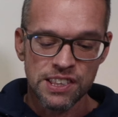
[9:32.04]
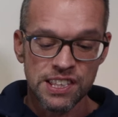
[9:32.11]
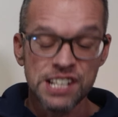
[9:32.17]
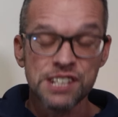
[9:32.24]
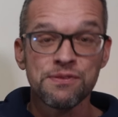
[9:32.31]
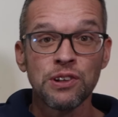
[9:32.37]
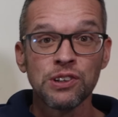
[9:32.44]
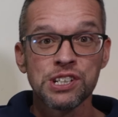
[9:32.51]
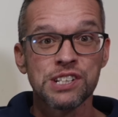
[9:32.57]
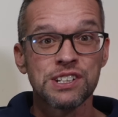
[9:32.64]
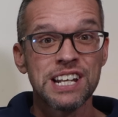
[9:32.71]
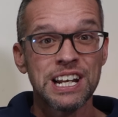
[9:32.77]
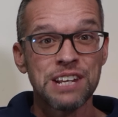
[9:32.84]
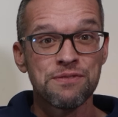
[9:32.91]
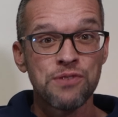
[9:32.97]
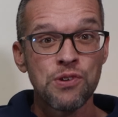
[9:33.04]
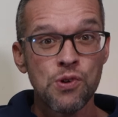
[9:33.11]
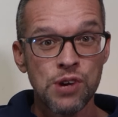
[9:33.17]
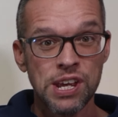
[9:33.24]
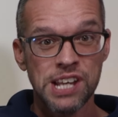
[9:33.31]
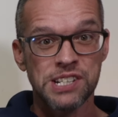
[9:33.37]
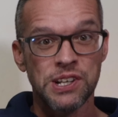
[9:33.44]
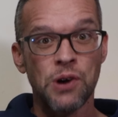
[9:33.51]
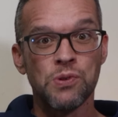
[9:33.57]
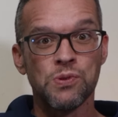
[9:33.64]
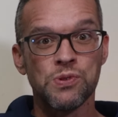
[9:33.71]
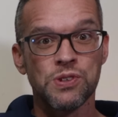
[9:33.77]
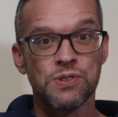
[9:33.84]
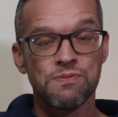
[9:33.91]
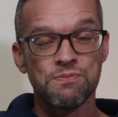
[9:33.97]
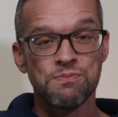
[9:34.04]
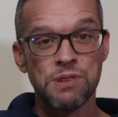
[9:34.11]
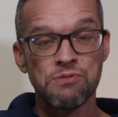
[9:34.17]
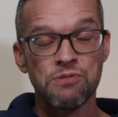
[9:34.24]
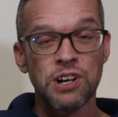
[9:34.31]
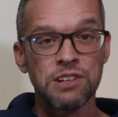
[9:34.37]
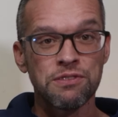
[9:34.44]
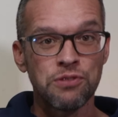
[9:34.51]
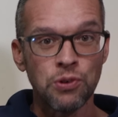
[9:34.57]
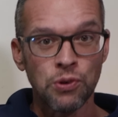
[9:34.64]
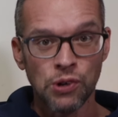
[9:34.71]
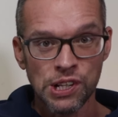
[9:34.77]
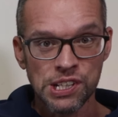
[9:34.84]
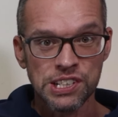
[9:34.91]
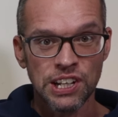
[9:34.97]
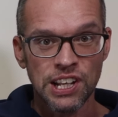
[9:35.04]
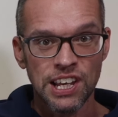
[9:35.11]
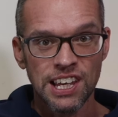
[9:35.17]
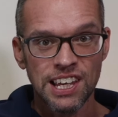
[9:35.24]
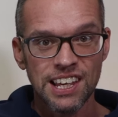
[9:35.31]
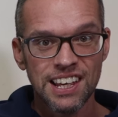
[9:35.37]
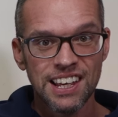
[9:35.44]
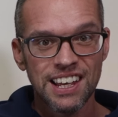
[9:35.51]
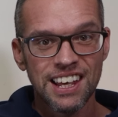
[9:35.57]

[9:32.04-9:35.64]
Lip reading: This filter is nearly 4 years old, been running flawlessly.